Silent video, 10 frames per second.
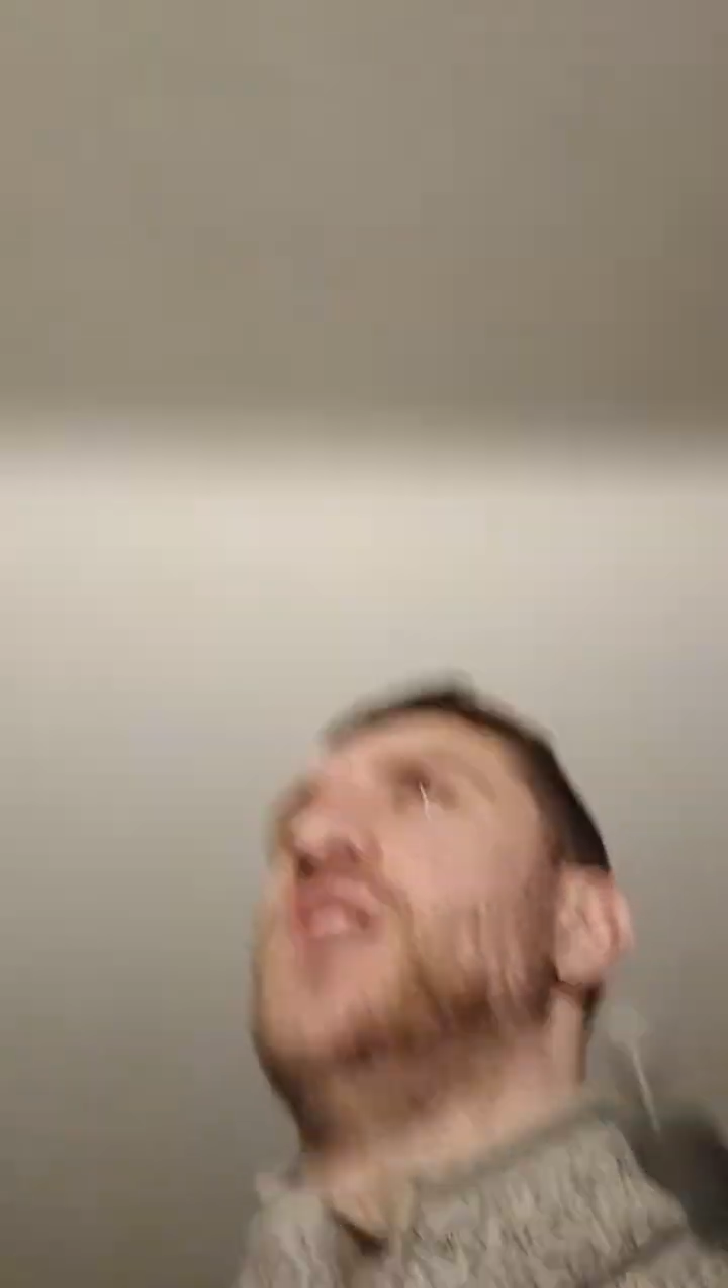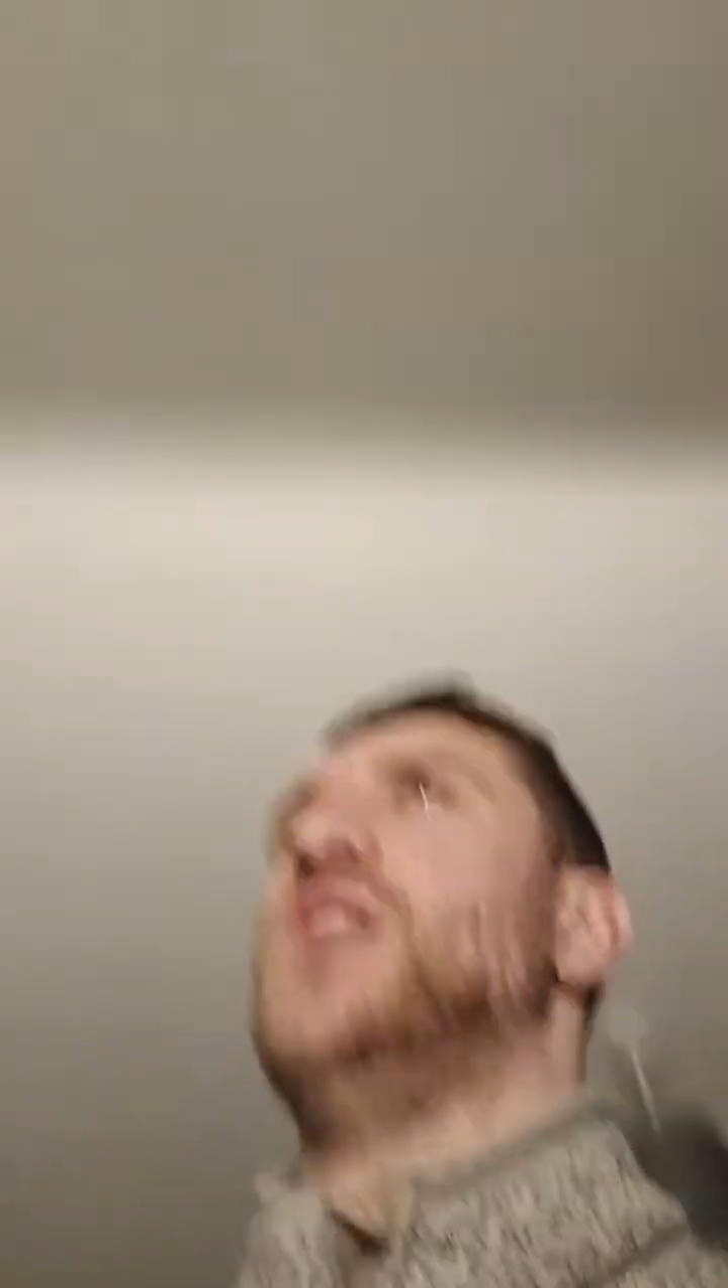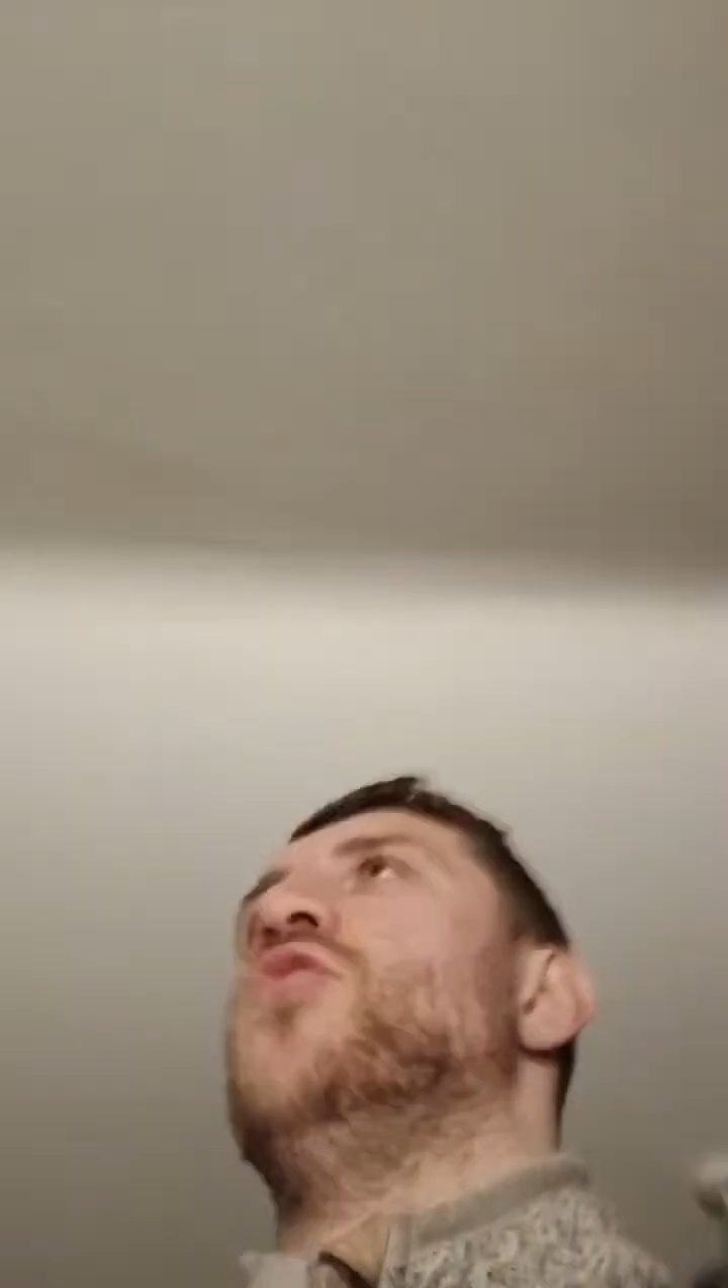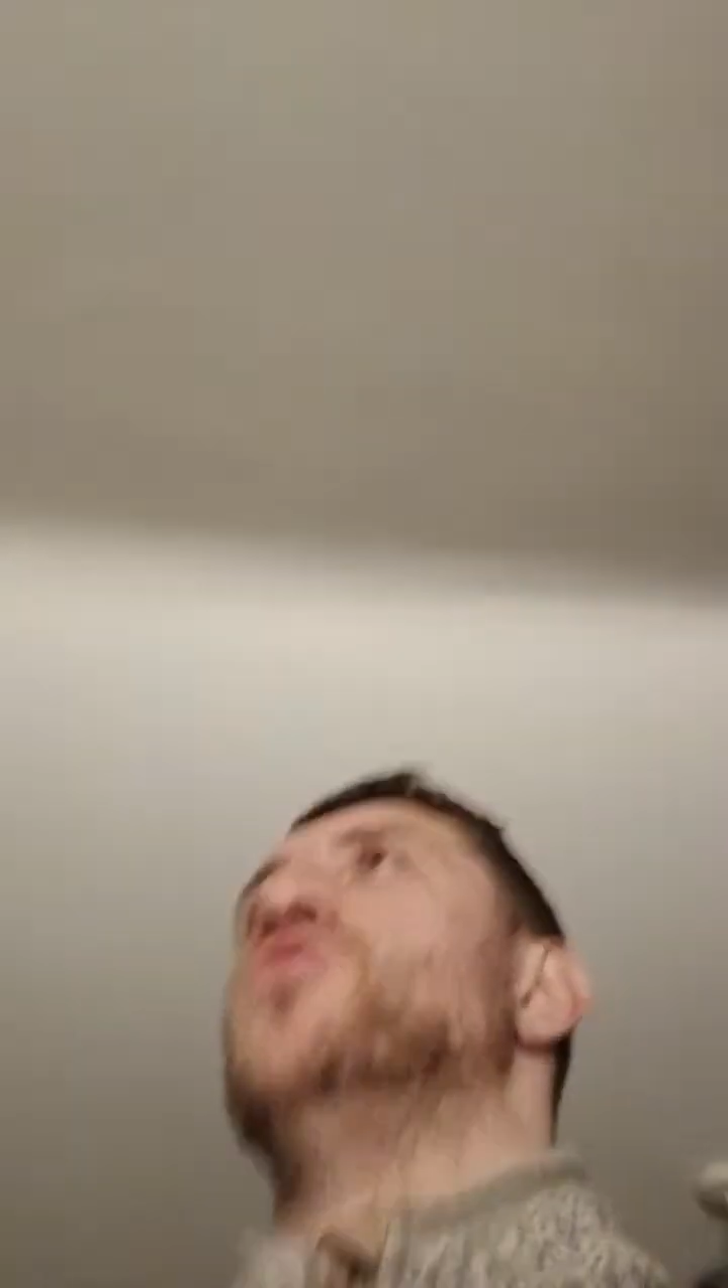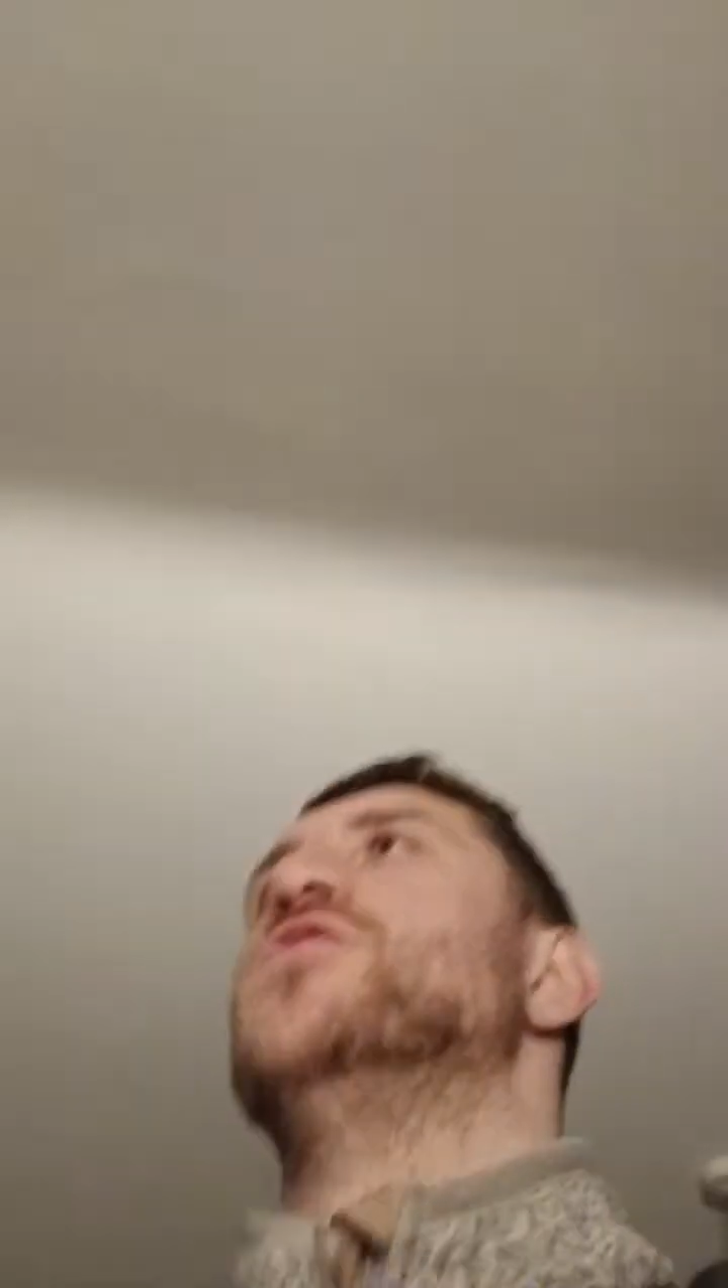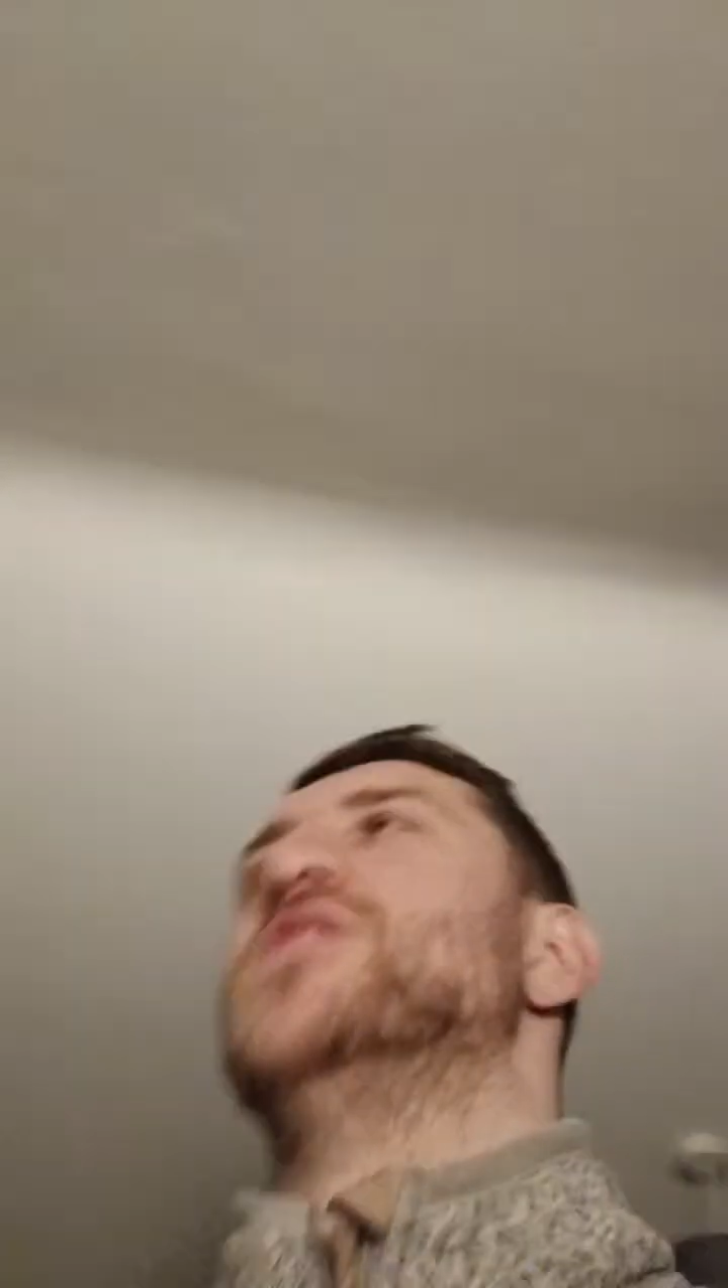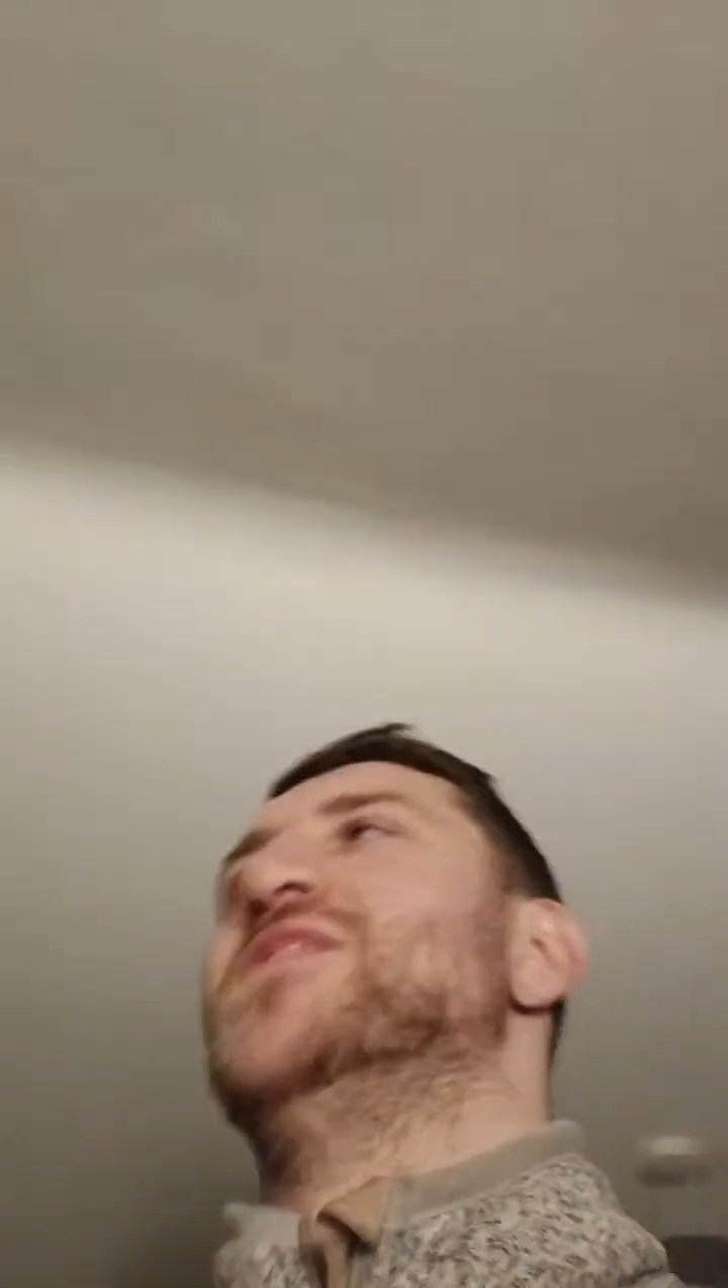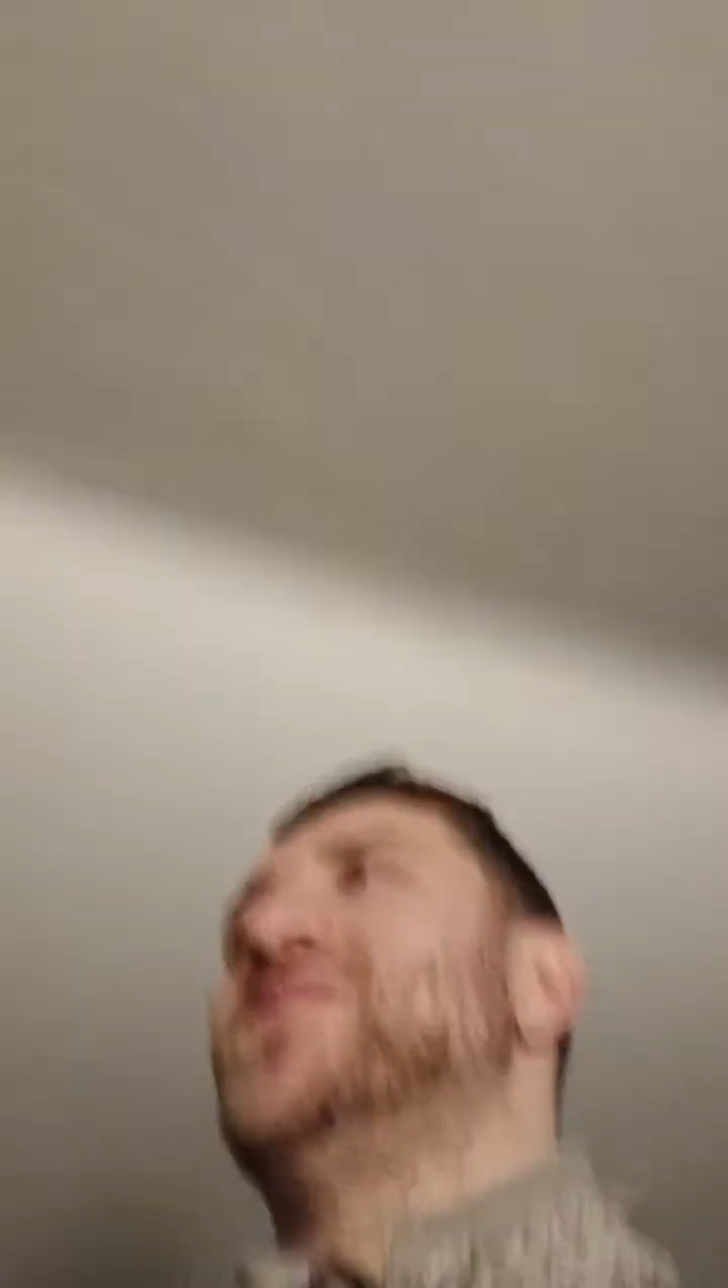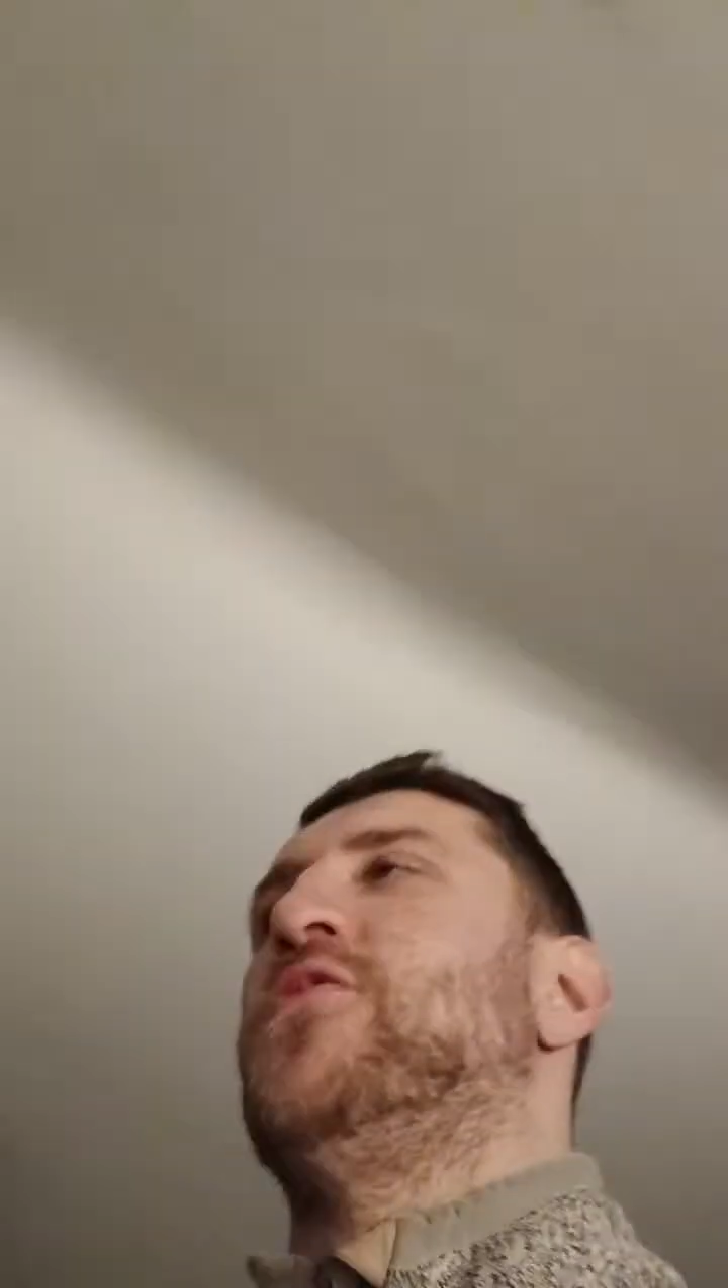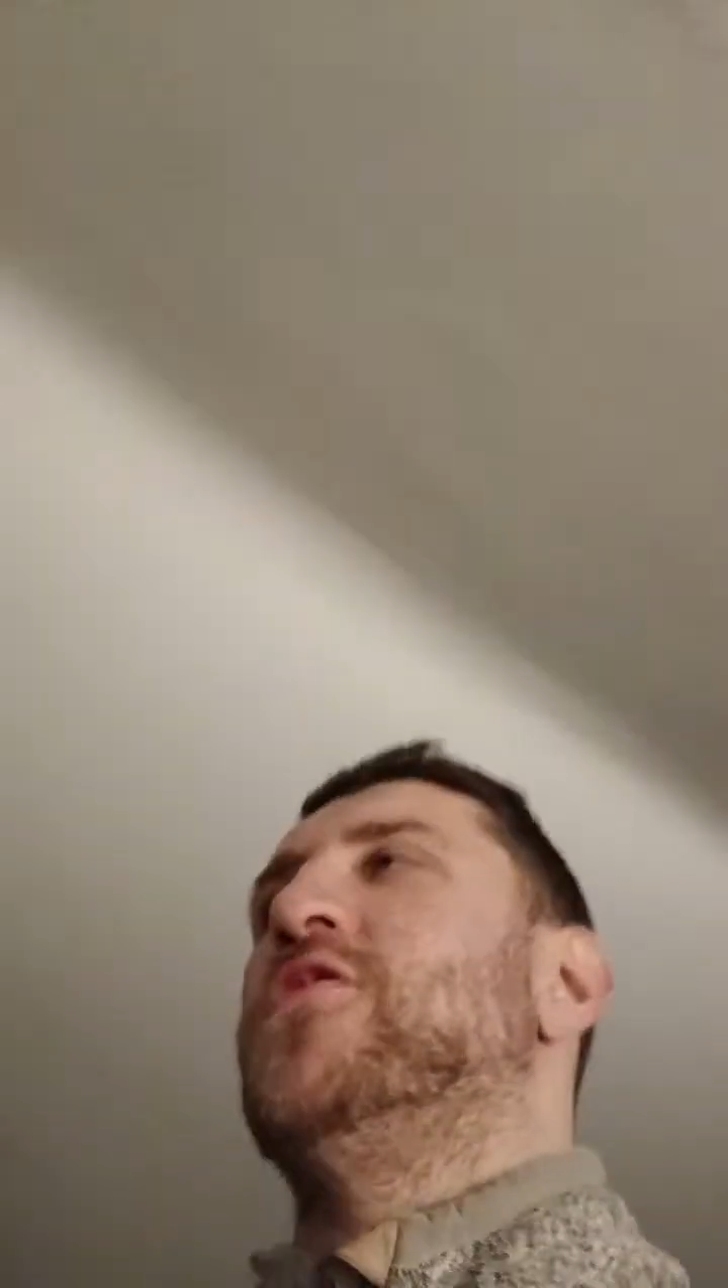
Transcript: houses for